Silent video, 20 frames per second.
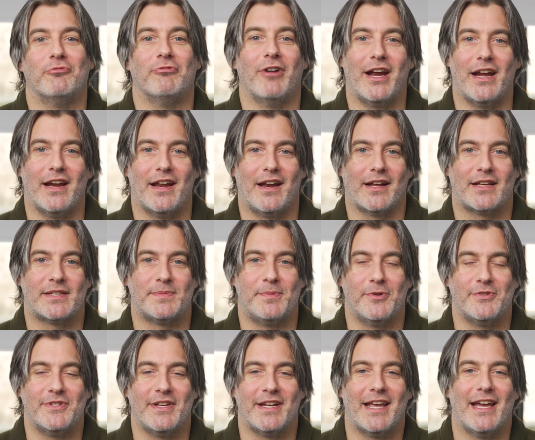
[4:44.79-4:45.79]
great at
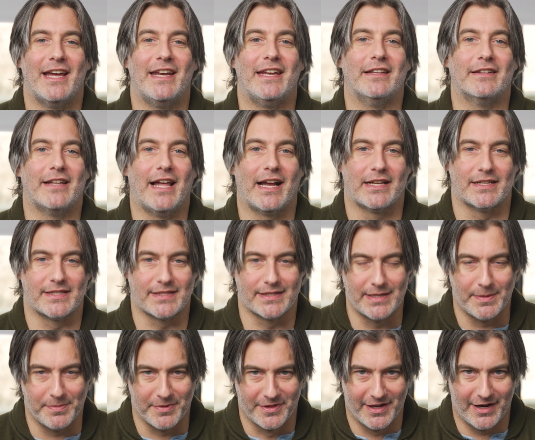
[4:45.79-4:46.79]
exposing any lack of
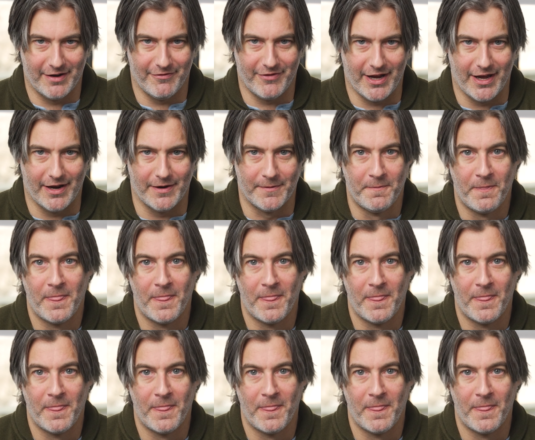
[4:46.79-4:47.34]
sleep that I've had.